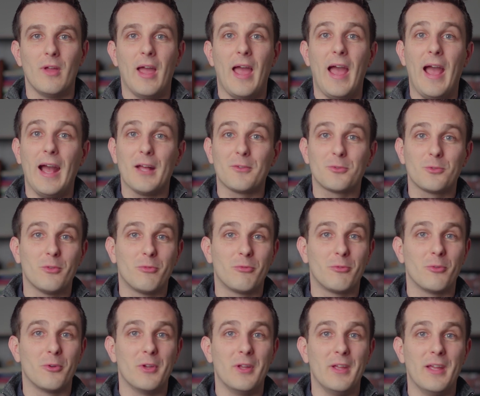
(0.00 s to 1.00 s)

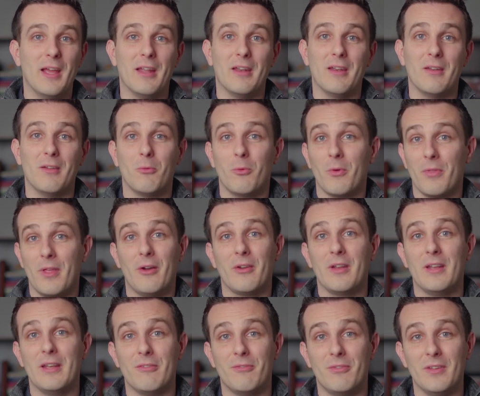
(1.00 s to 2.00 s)
hassle-free and without
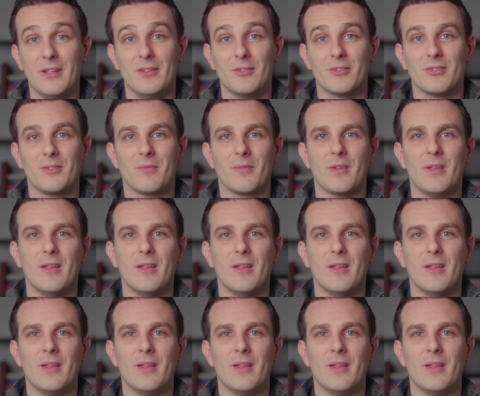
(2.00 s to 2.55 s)
any fees.